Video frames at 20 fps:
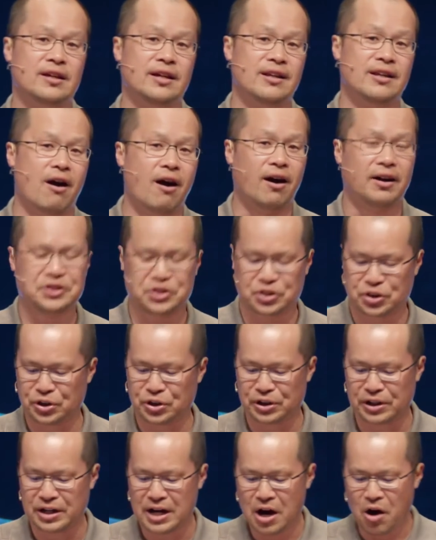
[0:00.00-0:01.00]
an
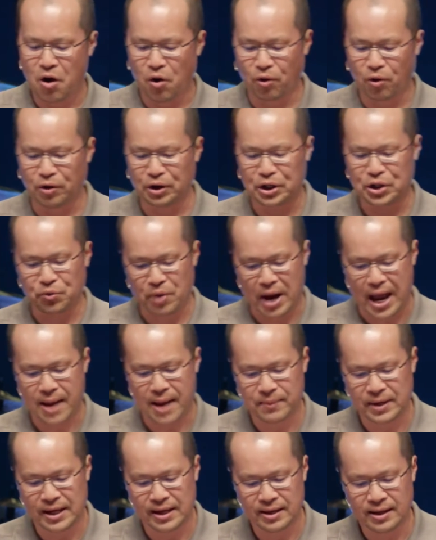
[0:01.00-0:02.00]
Oscar or a
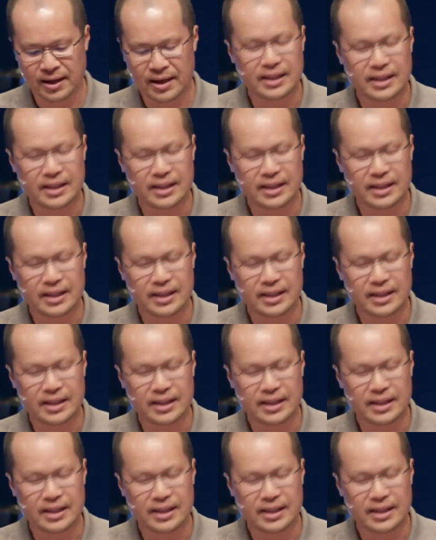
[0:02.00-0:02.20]
Grammy.